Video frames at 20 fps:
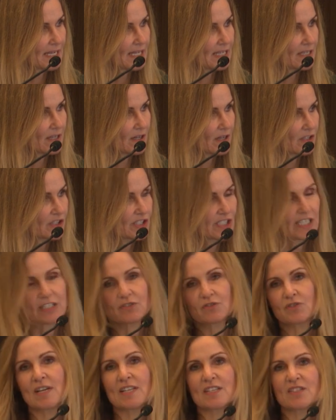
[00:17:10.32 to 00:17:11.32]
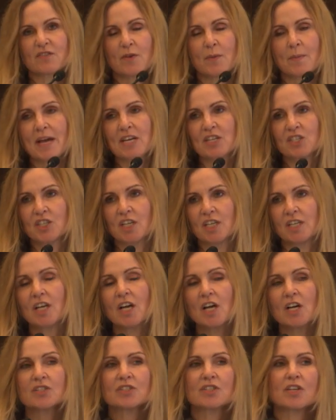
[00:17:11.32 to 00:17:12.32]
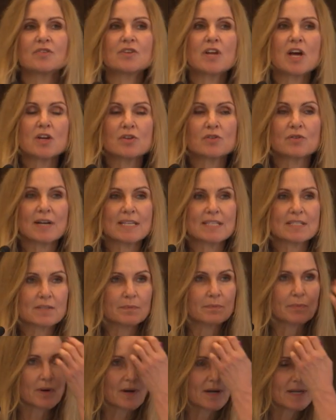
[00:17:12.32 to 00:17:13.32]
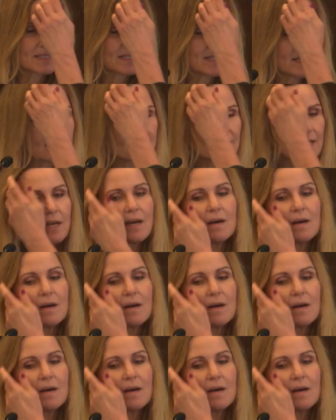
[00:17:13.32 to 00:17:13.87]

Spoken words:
and large cell transformation. So no great surprises,